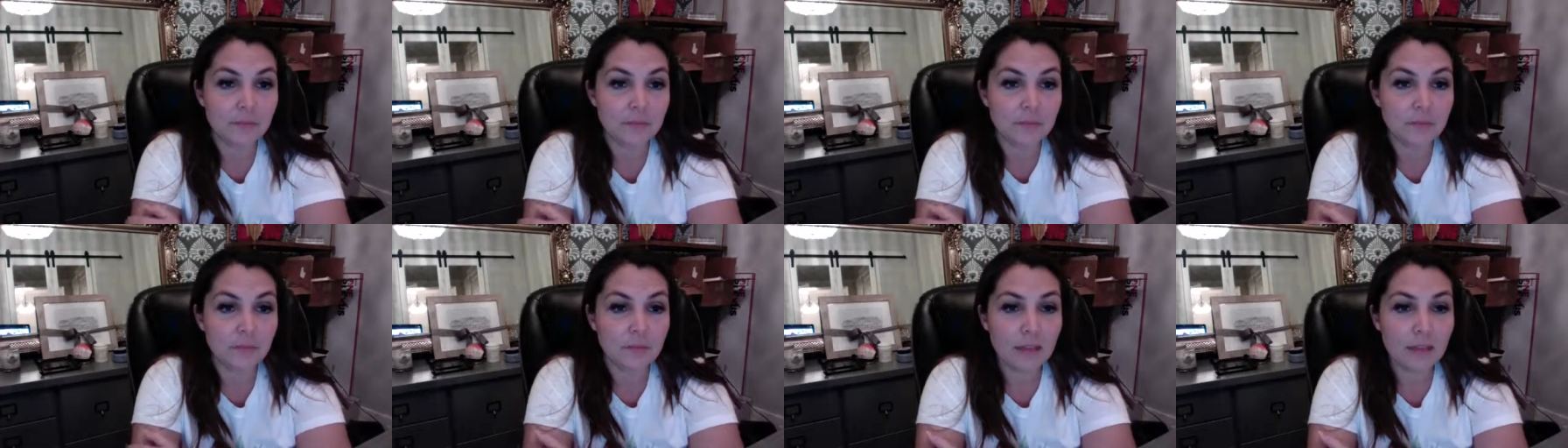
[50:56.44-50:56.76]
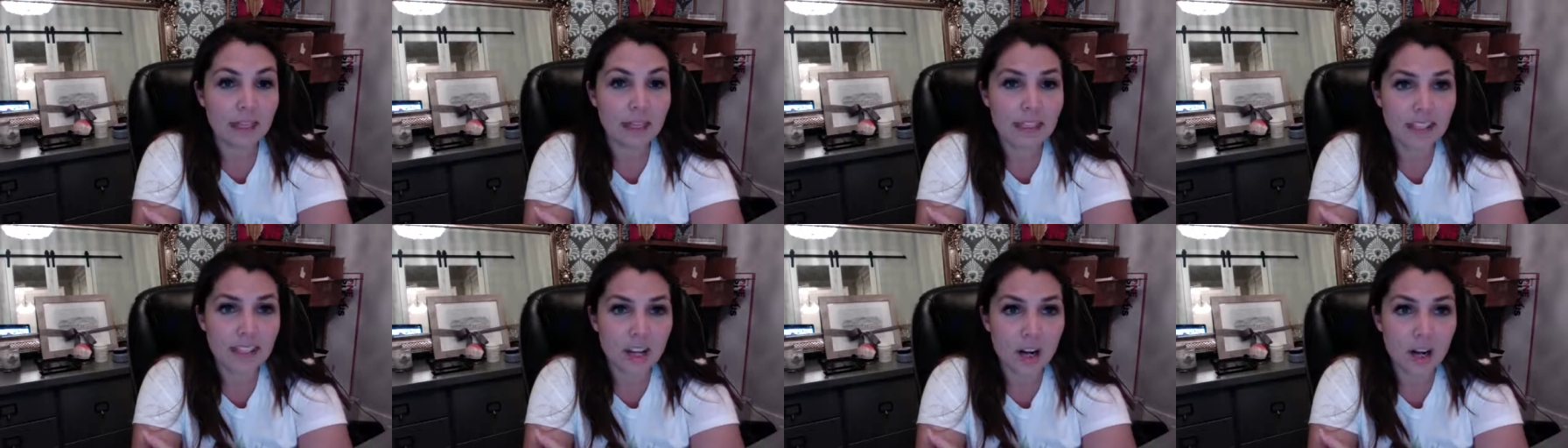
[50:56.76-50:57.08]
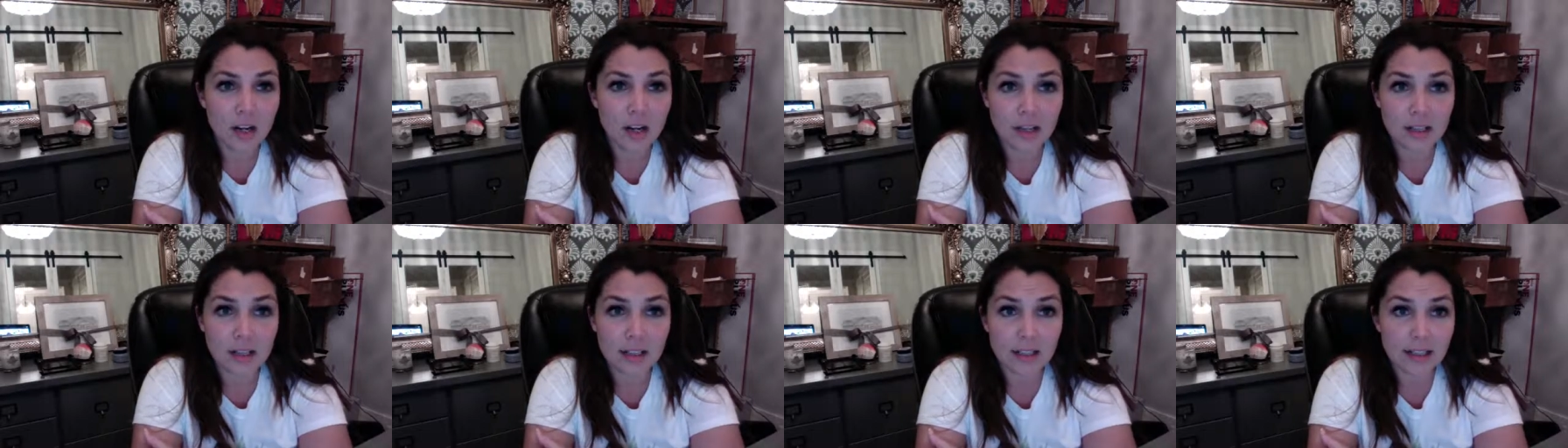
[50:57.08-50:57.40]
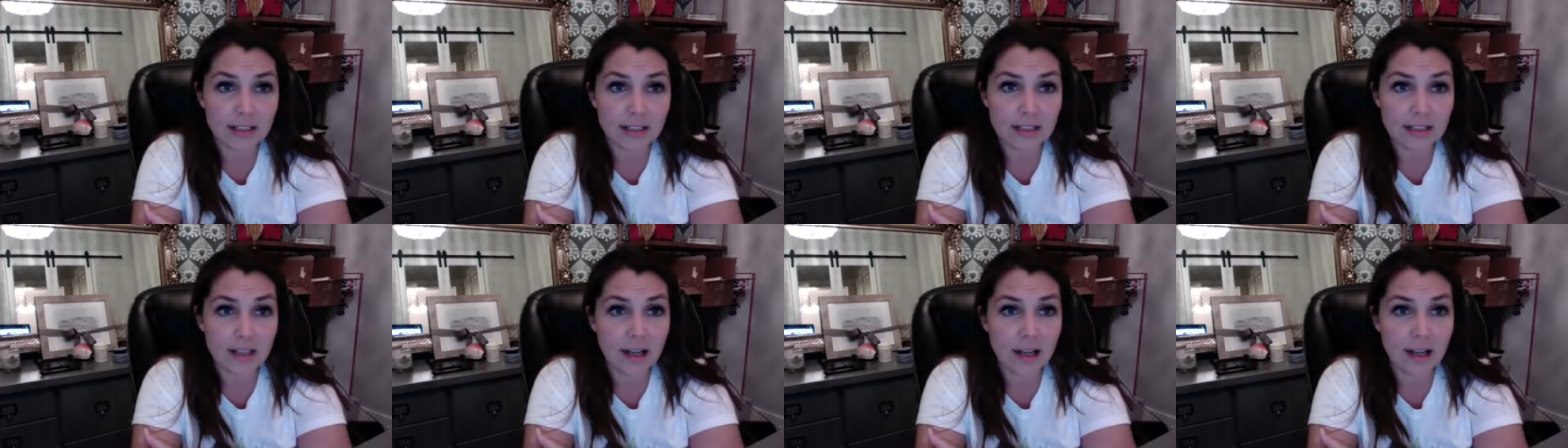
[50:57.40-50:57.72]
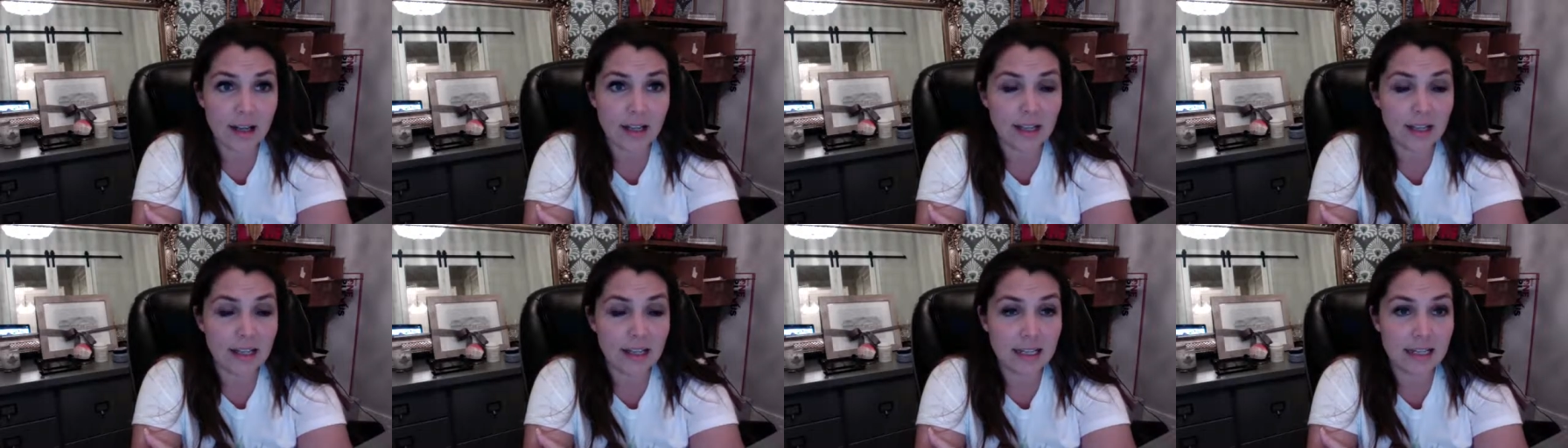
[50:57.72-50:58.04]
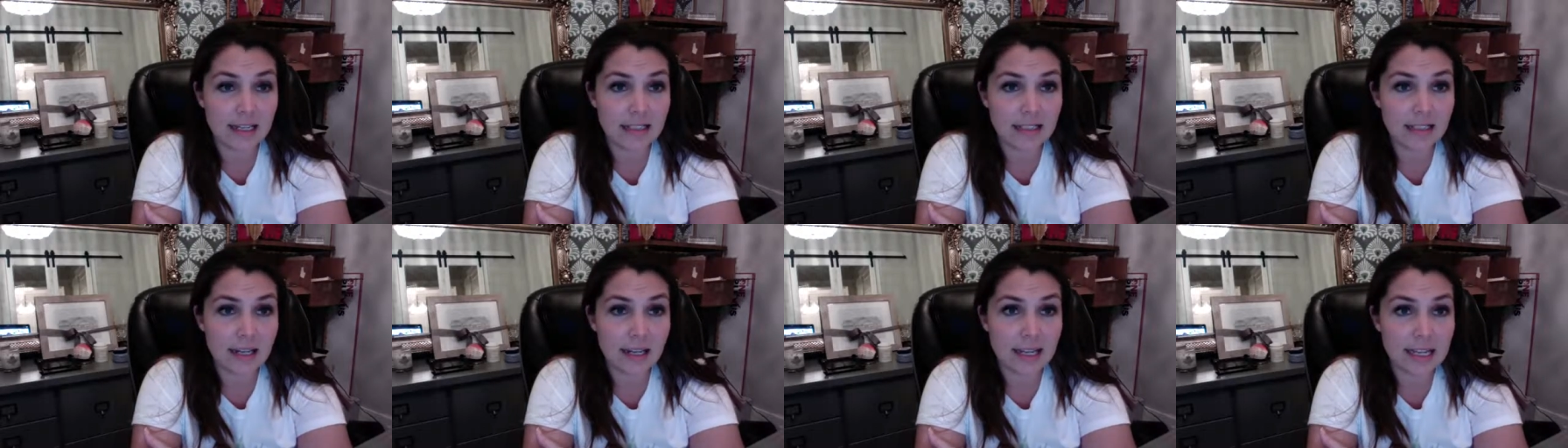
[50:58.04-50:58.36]
It's hard. It's not
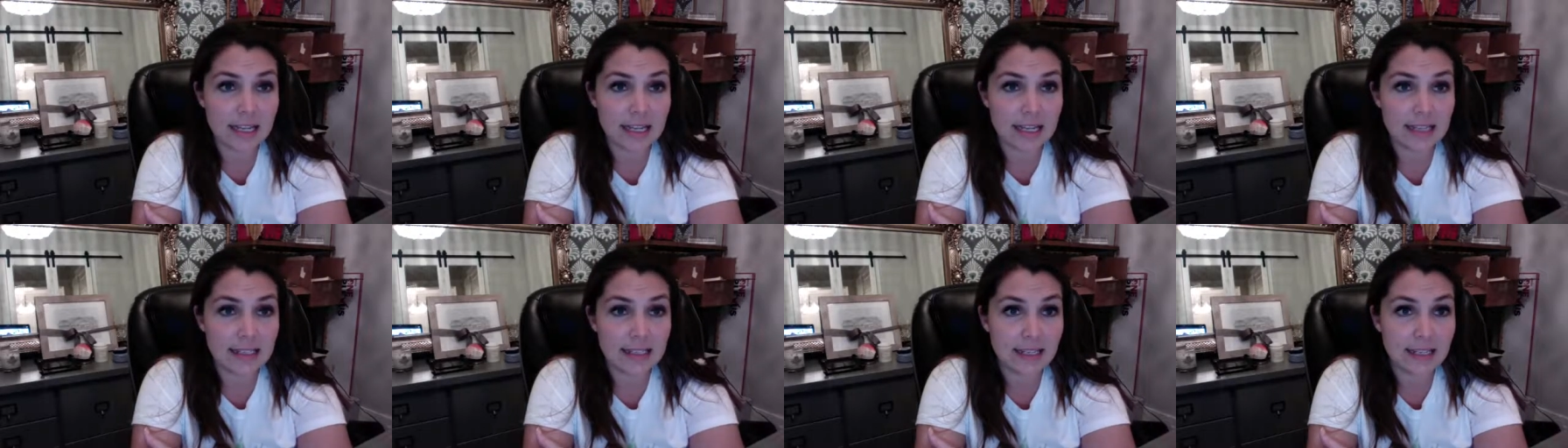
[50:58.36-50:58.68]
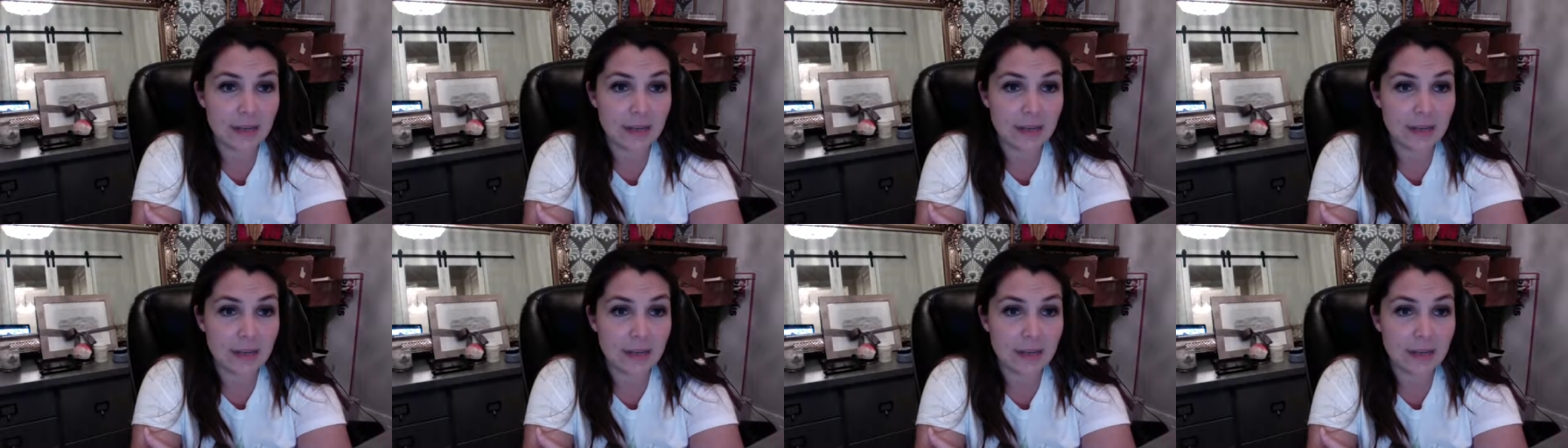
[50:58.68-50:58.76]
easy.